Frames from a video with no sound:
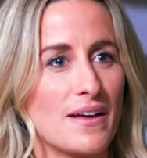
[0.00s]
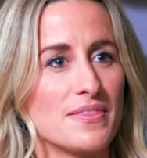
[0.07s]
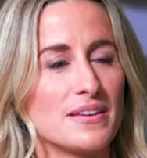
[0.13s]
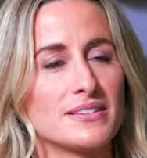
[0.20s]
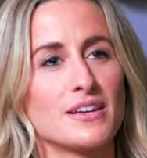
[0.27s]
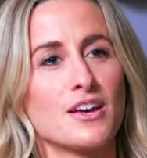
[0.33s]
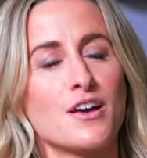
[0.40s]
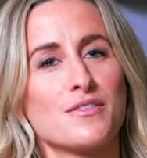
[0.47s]
And
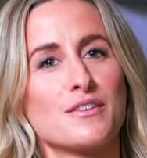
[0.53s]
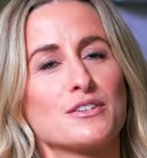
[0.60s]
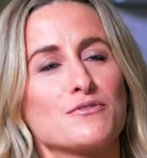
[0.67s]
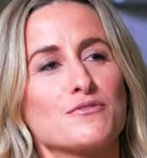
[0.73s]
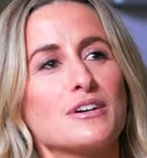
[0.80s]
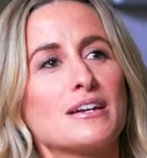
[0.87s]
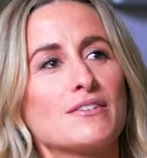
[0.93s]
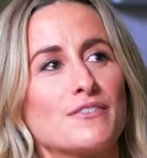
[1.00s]
there's there's a
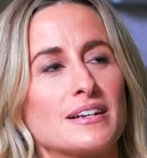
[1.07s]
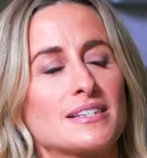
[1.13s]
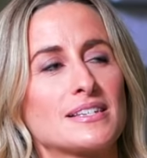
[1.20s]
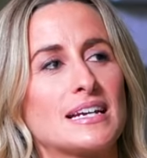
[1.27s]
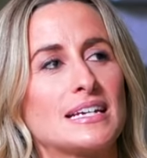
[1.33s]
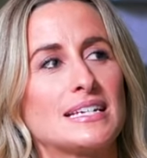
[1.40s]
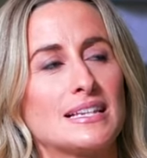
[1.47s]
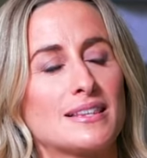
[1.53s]
really
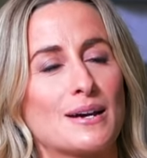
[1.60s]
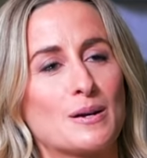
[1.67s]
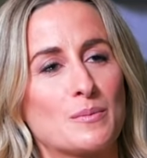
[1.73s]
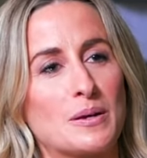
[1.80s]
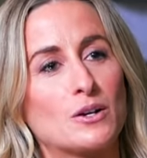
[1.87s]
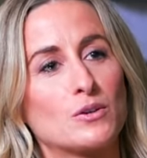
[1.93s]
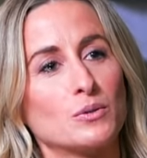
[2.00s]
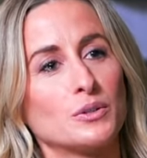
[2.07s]
fascinating
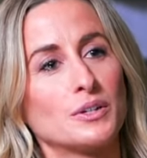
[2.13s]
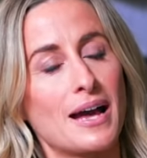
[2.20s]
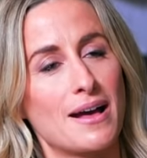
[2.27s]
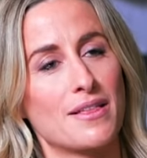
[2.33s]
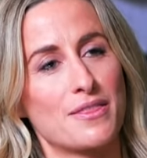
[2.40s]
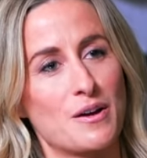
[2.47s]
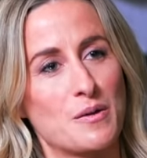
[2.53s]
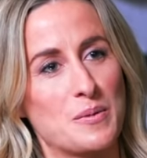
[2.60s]
therapy called
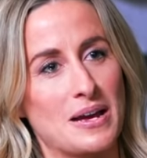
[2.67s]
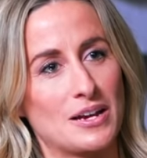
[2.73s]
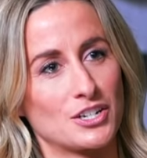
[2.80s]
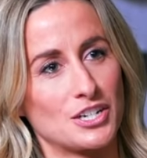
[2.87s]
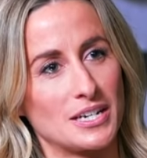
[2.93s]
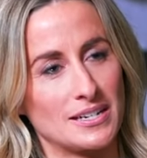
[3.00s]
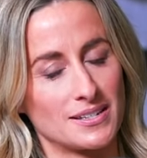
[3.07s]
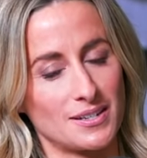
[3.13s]
cat therapy.
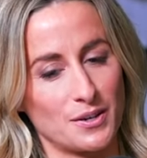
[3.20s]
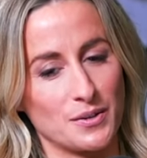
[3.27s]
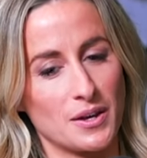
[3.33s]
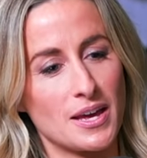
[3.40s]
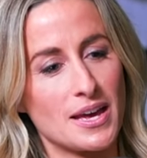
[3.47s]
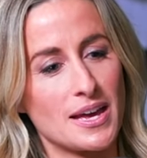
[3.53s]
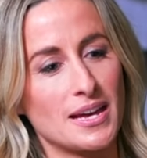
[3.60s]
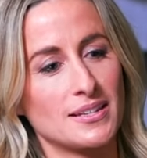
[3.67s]
Actually, so
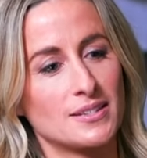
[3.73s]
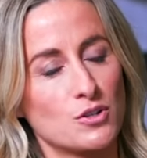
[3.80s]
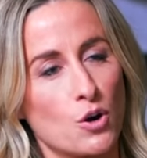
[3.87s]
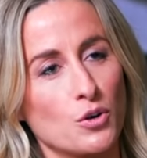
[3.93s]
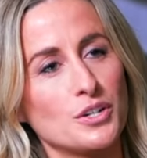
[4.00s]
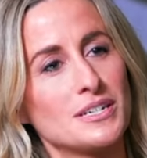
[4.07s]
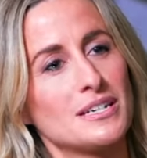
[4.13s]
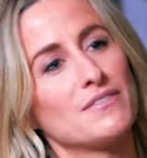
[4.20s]
it's
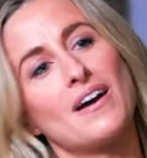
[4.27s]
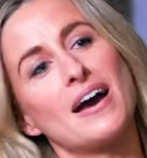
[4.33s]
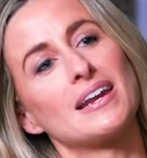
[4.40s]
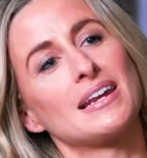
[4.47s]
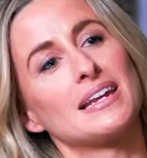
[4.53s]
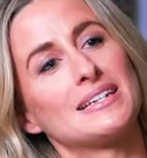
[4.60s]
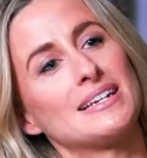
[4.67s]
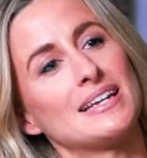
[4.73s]
cognitive
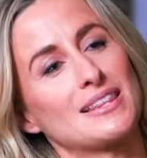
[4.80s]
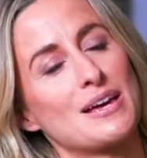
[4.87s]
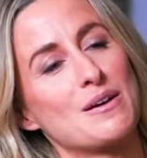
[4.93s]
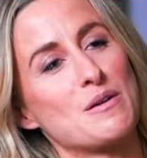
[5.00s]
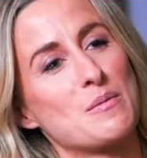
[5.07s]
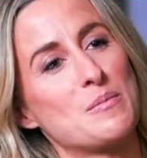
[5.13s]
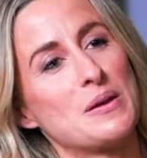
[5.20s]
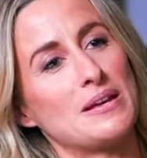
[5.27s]
analytic
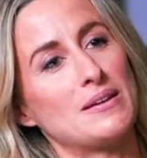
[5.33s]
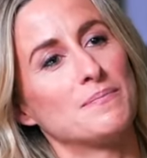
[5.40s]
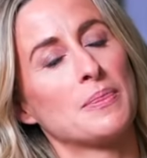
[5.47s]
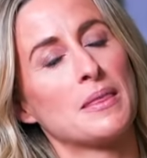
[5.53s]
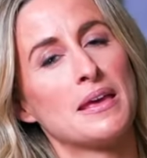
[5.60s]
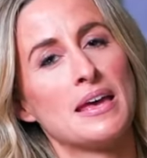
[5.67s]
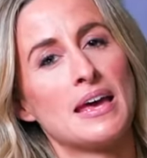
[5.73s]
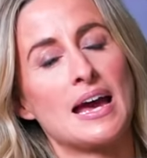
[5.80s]
therapy,
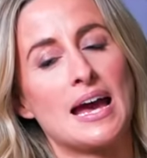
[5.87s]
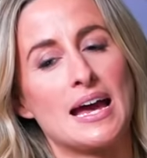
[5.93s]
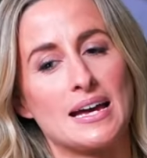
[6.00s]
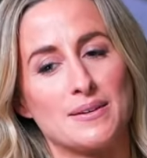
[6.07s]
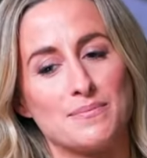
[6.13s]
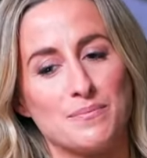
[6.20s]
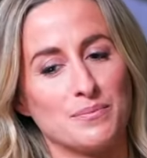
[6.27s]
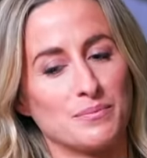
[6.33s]

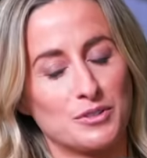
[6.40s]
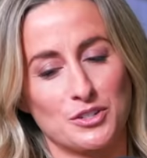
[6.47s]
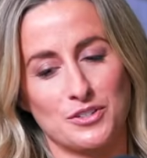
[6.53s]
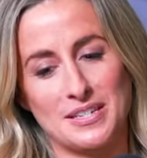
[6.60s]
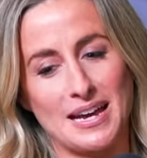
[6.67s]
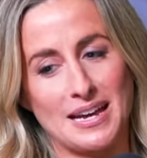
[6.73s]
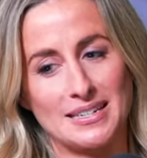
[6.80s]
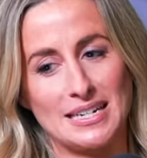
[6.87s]
um,
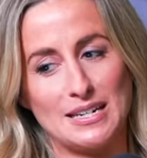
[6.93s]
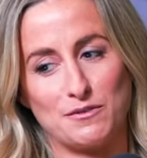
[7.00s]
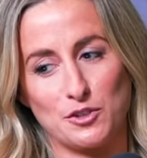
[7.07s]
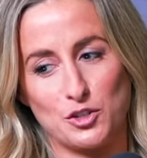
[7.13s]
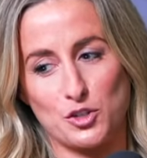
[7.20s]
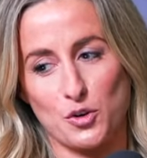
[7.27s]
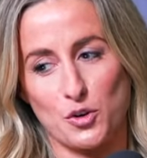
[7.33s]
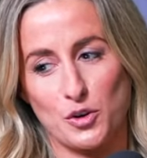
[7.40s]
just CAT for
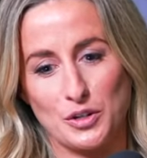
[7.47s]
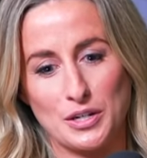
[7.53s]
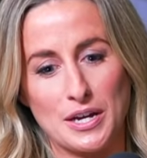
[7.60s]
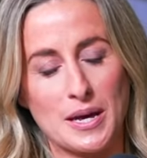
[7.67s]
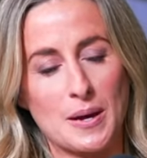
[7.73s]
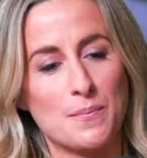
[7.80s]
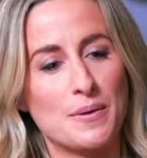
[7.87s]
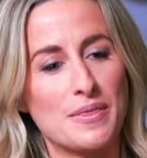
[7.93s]
short.
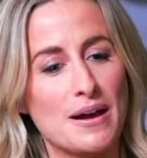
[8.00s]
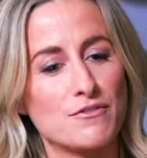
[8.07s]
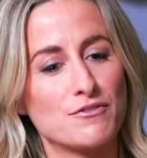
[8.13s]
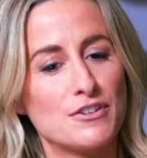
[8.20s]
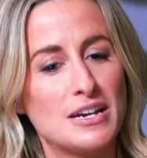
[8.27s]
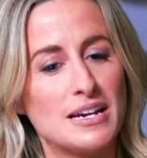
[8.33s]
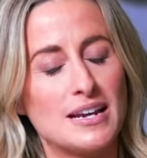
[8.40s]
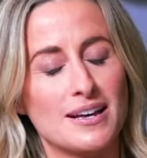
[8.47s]
But that
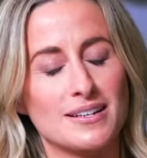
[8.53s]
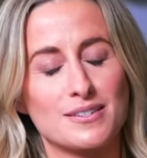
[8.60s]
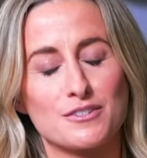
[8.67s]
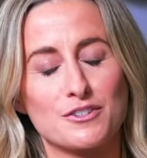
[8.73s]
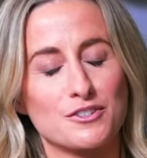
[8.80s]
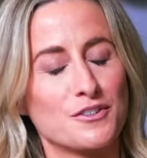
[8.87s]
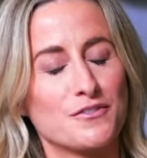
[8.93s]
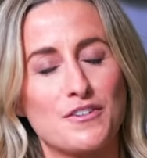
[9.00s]
really that's
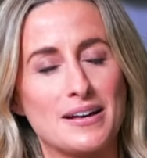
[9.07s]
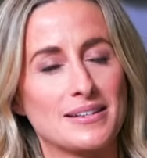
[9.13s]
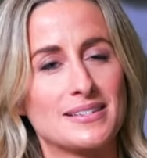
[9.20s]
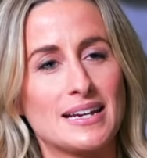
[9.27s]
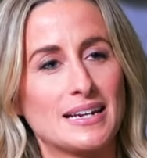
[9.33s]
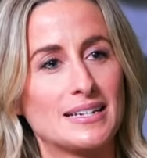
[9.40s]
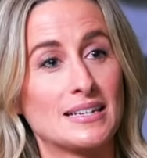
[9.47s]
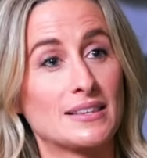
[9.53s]
just a
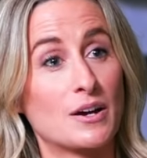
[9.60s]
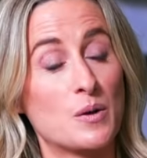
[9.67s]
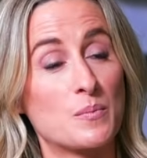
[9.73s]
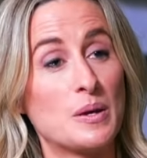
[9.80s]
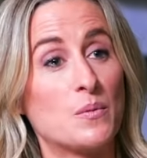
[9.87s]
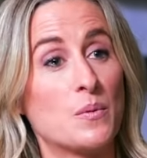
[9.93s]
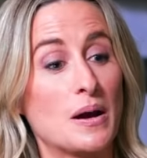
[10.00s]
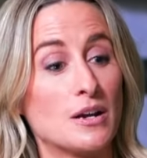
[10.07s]
fascinating
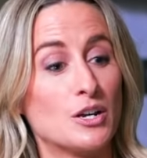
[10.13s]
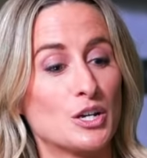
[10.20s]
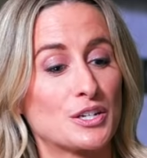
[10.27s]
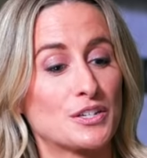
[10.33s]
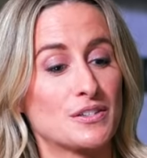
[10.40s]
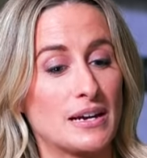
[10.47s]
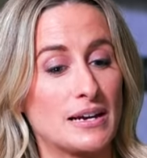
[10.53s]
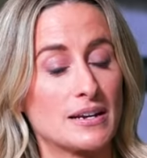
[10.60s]
therapy where it
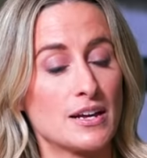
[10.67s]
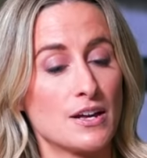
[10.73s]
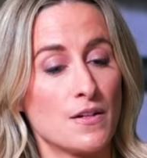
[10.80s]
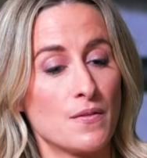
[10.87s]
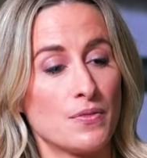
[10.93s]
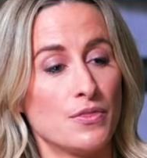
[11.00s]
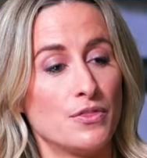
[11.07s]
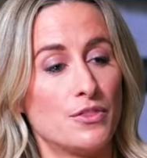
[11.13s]
looks at
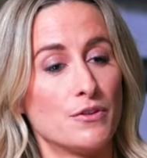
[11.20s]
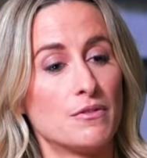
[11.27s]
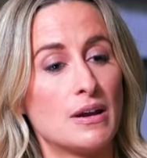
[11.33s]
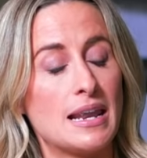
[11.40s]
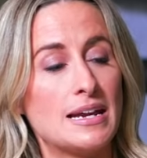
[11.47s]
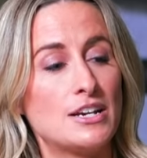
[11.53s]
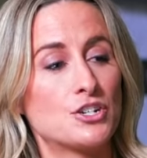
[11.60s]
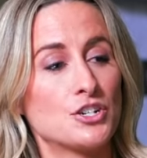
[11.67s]
the
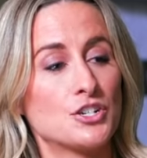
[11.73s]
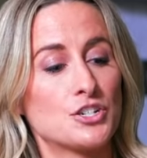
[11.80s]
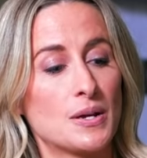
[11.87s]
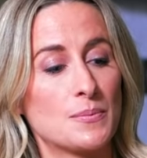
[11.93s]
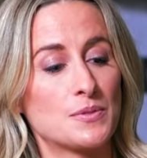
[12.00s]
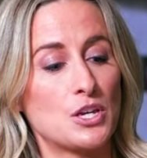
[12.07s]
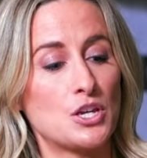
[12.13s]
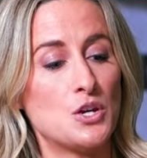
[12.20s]

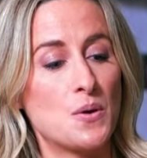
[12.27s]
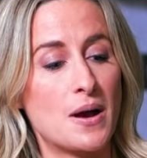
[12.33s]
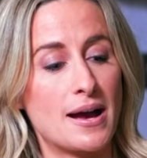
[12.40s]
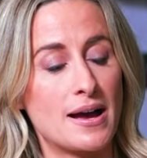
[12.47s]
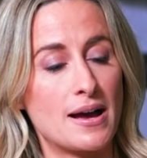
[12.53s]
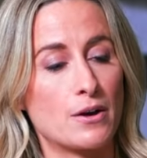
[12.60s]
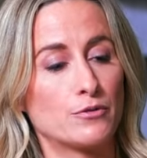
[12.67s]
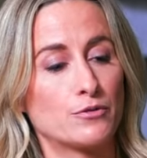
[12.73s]
relationships that you
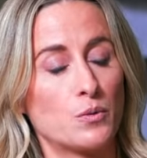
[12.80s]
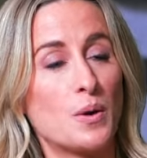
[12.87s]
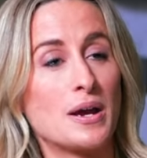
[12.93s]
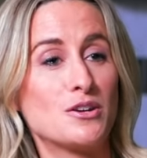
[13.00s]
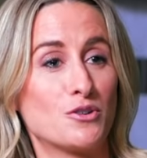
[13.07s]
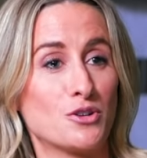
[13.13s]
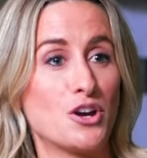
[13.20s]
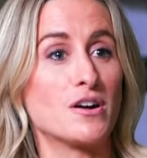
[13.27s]
have
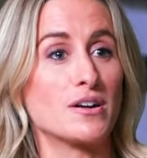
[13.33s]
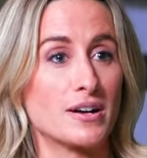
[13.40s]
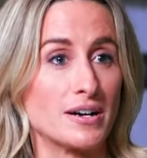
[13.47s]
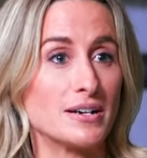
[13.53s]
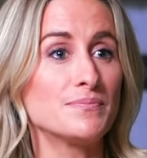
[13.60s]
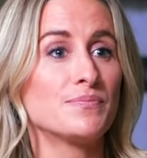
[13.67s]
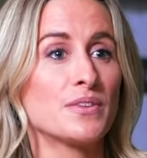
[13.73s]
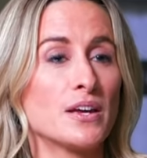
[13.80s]
when you're
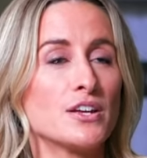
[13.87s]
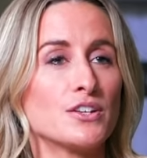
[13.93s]
younger.